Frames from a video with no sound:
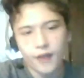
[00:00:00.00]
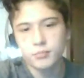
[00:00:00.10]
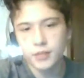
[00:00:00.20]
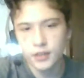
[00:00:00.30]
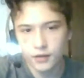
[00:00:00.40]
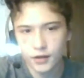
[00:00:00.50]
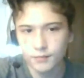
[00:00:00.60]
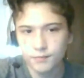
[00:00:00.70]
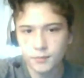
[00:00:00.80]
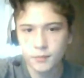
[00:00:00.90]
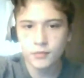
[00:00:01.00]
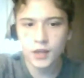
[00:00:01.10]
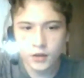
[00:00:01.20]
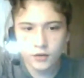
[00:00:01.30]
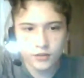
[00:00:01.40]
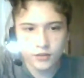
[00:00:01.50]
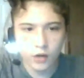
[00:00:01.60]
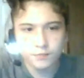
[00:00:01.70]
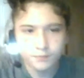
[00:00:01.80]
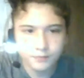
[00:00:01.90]
to be there.
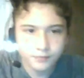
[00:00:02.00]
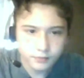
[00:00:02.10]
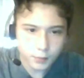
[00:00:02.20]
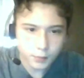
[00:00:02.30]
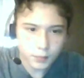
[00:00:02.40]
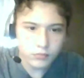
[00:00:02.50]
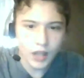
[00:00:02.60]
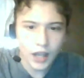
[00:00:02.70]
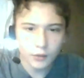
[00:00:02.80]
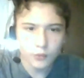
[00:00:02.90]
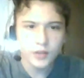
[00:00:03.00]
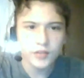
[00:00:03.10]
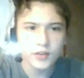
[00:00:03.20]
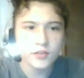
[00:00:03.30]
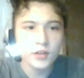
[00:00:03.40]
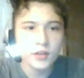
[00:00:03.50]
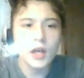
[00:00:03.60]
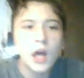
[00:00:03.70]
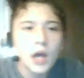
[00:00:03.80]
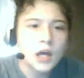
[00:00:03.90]
So, I will read this.
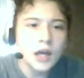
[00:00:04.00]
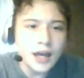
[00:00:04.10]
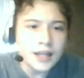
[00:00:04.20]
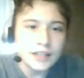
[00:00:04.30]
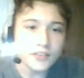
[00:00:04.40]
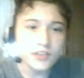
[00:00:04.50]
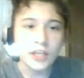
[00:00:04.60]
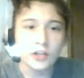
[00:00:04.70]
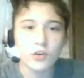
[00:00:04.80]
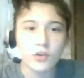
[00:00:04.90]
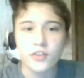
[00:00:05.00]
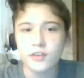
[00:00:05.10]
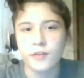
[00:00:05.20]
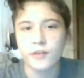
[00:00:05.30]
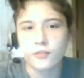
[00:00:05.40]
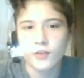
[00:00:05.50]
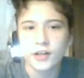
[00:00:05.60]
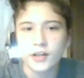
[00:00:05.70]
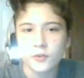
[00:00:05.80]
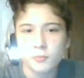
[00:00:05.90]
Let's say your crazy inventor
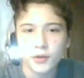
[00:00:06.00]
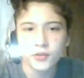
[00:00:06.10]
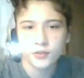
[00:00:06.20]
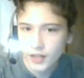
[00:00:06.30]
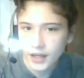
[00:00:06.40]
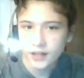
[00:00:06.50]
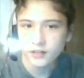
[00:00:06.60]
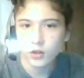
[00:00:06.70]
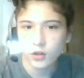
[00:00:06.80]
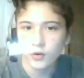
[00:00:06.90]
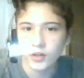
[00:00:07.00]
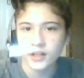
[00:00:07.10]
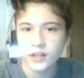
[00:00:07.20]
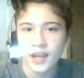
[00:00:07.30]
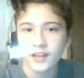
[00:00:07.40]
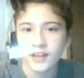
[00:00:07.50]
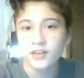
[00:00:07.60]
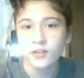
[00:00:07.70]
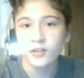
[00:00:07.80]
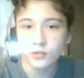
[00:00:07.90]
friend has built a flying DeLorean and,
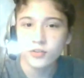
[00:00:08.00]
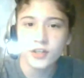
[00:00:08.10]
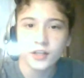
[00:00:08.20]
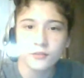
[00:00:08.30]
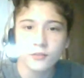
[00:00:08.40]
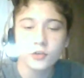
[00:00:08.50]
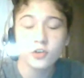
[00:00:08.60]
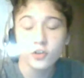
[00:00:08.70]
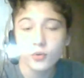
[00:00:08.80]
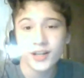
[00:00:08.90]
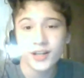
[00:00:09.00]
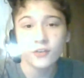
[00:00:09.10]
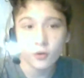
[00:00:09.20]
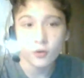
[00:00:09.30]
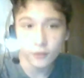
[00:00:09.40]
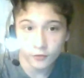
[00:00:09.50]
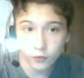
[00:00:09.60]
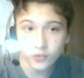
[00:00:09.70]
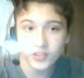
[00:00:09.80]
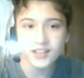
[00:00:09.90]
due to an
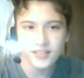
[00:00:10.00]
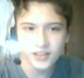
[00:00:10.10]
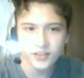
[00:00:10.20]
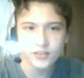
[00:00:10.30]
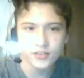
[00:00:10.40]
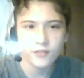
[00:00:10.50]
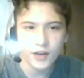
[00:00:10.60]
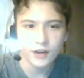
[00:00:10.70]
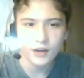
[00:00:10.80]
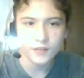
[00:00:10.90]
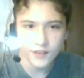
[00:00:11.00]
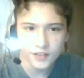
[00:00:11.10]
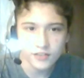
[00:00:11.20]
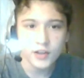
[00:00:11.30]
unfortunate series of events,